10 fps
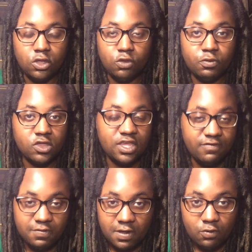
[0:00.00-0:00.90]
perceive
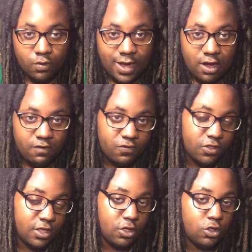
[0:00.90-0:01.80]
to be more powerful
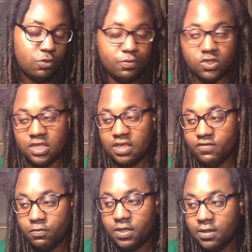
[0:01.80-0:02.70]
than you, you perceive
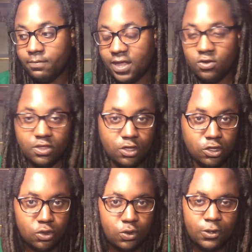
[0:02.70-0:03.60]
to be better than
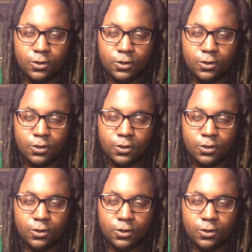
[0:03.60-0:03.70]
you,